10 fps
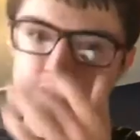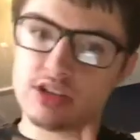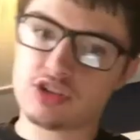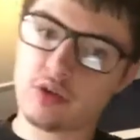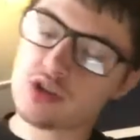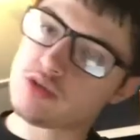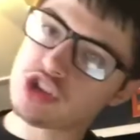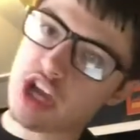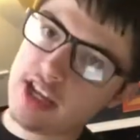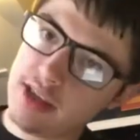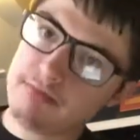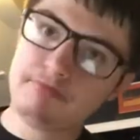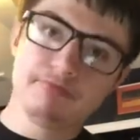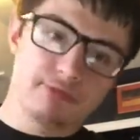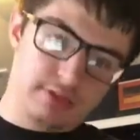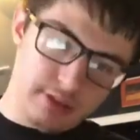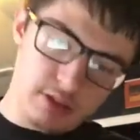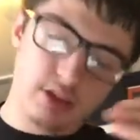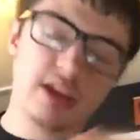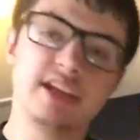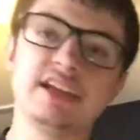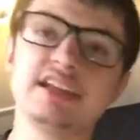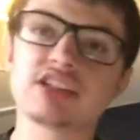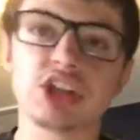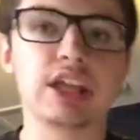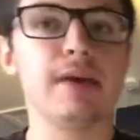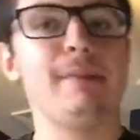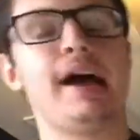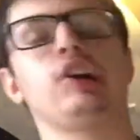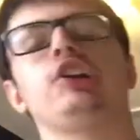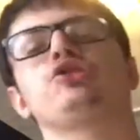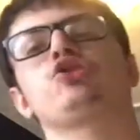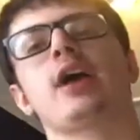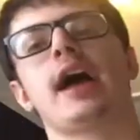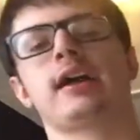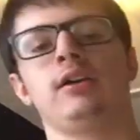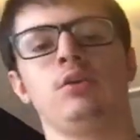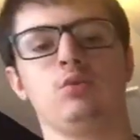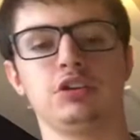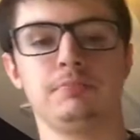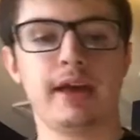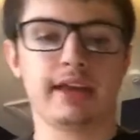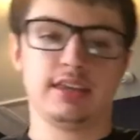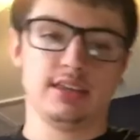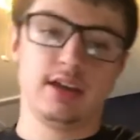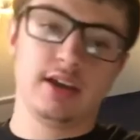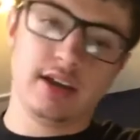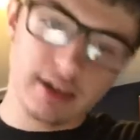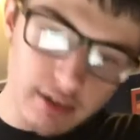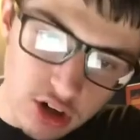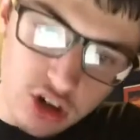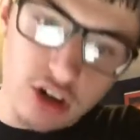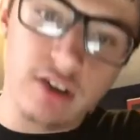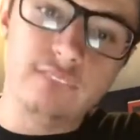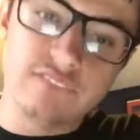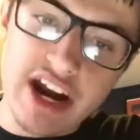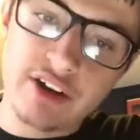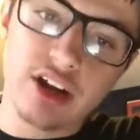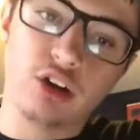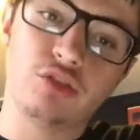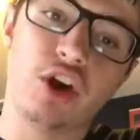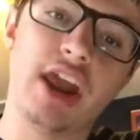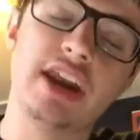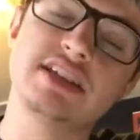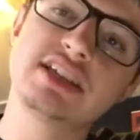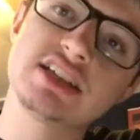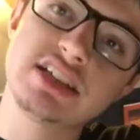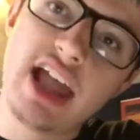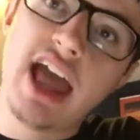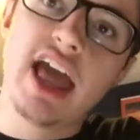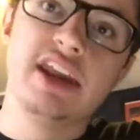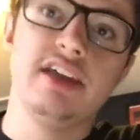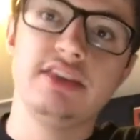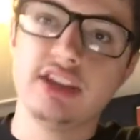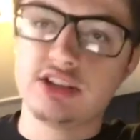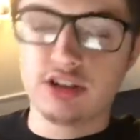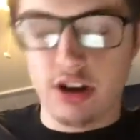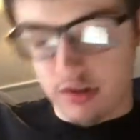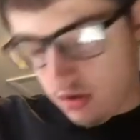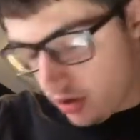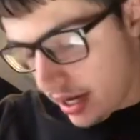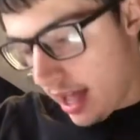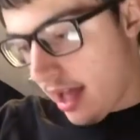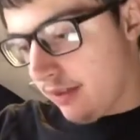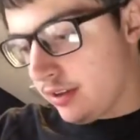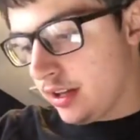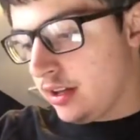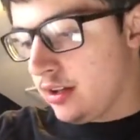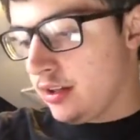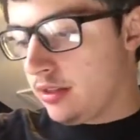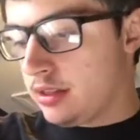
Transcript: situation with Shayna could easily get back on the track with Becky and get her very over. And instead, this year, you could have the